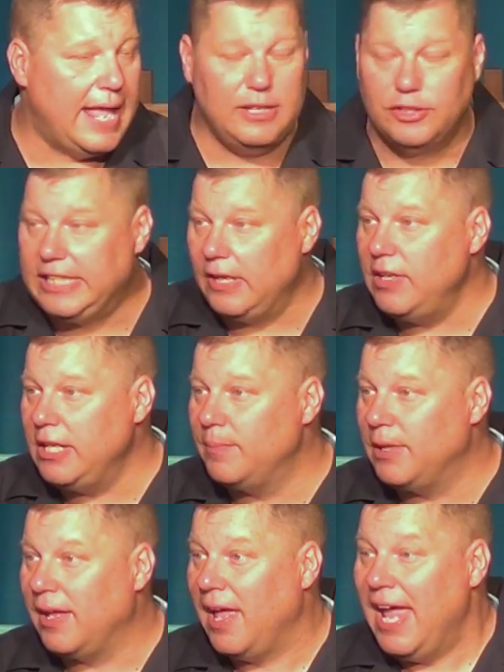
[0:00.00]
And they're giving
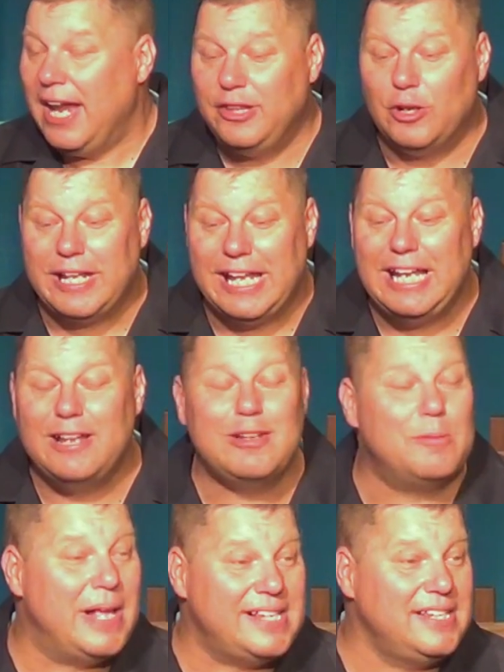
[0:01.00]
him a they're giving
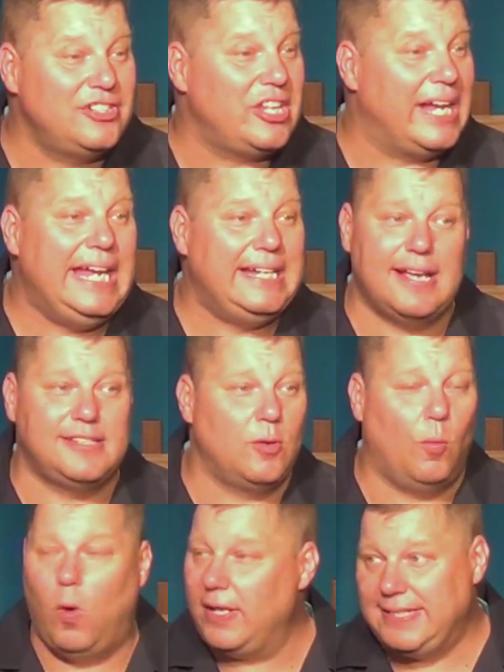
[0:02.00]
him a message that he
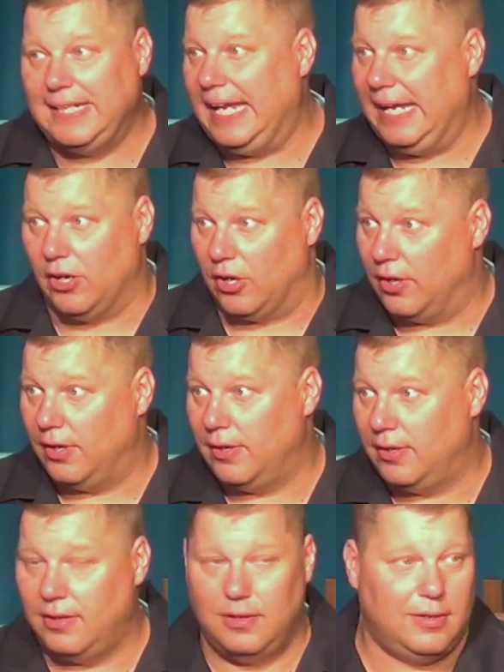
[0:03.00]
doesn't want to hear.